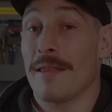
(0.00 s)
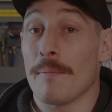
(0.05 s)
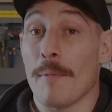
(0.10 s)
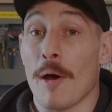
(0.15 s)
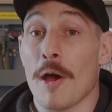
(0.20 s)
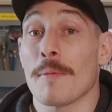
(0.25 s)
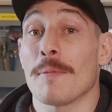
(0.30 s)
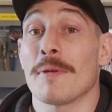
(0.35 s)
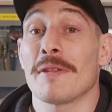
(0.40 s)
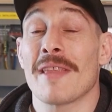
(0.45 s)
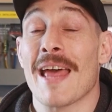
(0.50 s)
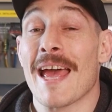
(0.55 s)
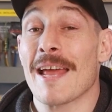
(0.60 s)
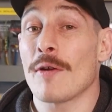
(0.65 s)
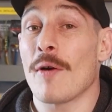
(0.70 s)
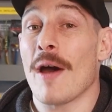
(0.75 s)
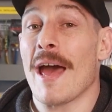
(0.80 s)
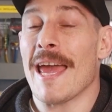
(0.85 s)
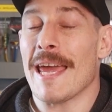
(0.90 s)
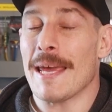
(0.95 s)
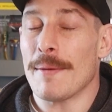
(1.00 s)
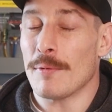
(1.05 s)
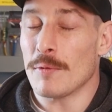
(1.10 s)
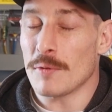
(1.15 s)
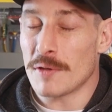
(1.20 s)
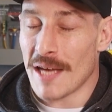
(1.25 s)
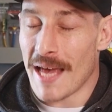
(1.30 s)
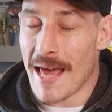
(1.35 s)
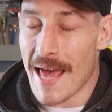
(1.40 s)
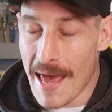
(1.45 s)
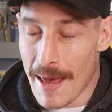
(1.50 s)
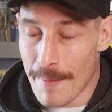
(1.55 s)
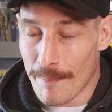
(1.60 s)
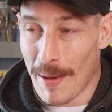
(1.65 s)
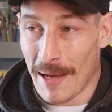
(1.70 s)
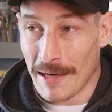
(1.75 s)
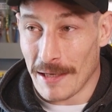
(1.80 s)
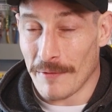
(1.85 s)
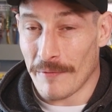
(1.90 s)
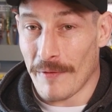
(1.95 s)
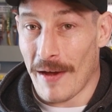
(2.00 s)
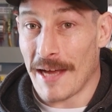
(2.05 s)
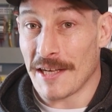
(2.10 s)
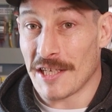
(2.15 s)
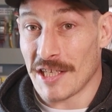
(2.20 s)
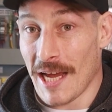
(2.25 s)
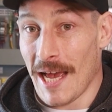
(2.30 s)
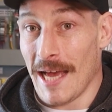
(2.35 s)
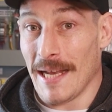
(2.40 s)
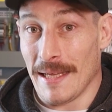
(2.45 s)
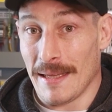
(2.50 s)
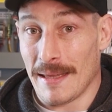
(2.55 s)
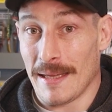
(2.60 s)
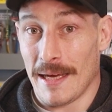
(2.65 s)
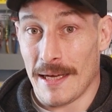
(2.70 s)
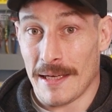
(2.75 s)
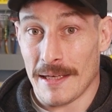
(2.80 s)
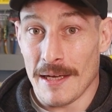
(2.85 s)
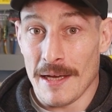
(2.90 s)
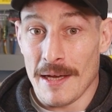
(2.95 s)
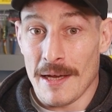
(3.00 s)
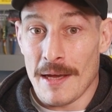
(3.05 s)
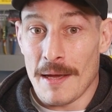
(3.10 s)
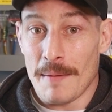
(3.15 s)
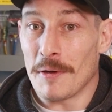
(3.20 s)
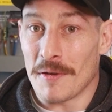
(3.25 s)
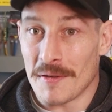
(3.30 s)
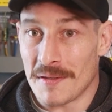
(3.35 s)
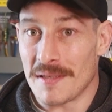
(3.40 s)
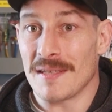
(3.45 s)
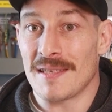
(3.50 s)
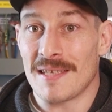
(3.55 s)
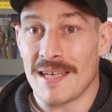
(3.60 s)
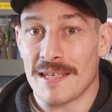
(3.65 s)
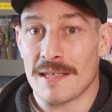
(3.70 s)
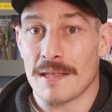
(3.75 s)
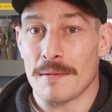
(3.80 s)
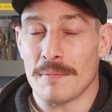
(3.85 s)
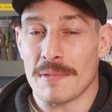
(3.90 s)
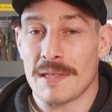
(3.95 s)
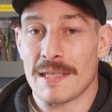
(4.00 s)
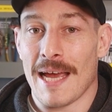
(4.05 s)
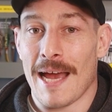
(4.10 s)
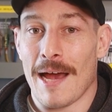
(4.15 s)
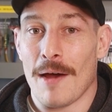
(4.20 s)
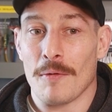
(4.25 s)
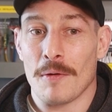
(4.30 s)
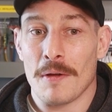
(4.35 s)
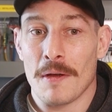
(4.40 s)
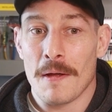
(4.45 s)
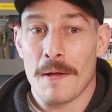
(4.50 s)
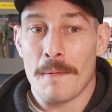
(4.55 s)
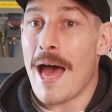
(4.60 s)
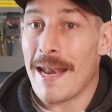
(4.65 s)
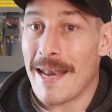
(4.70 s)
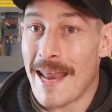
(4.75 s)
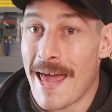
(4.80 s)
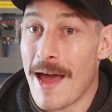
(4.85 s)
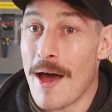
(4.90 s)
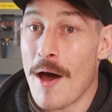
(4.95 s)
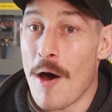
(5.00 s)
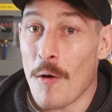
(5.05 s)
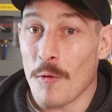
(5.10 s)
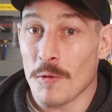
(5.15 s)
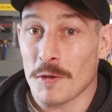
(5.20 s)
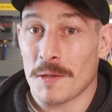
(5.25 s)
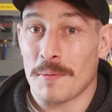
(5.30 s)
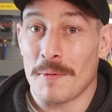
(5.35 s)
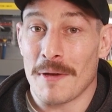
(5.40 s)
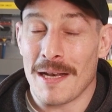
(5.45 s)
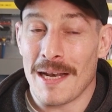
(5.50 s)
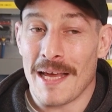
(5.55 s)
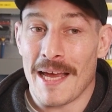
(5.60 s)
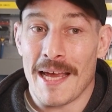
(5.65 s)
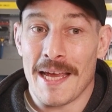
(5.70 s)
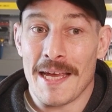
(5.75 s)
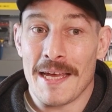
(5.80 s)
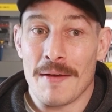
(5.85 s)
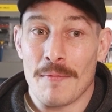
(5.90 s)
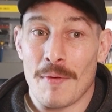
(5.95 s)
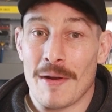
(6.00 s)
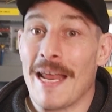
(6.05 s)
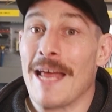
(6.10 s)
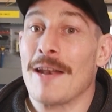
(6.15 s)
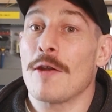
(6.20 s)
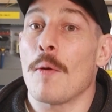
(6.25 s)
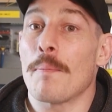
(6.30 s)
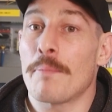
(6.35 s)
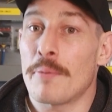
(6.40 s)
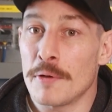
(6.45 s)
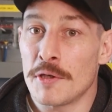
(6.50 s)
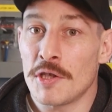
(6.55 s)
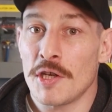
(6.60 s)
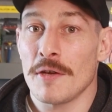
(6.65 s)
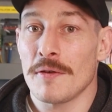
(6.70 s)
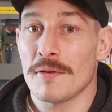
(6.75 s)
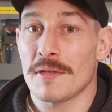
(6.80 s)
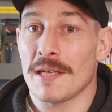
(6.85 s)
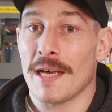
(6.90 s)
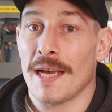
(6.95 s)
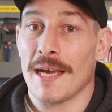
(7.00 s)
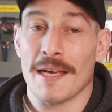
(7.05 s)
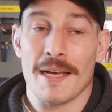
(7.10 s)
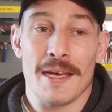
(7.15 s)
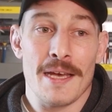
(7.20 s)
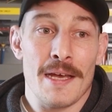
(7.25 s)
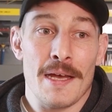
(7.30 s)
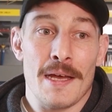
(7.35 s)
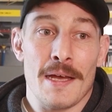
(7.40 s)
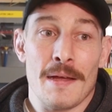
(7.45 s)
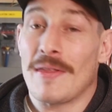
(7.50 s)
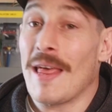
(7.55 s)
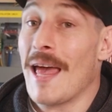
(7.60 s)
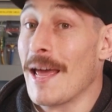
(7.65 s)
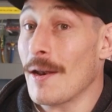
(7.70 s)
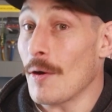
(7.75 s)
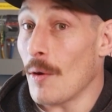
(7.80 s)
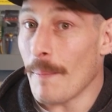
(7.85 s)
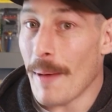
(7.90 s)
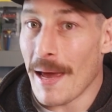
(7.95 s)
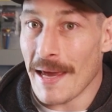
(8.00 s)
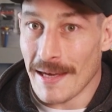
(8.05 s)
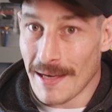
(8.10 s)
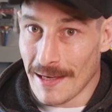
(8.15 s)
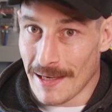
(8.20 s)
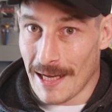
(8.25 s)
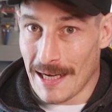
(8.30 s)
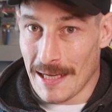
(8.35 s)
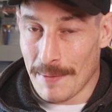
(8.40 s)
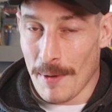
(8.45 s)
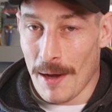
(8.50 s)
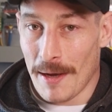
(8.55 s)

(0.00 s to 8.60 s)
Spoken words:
at the moment they're not able to manufacture anything because the system's down, and they're ultimately, when they're not producing, they're not making any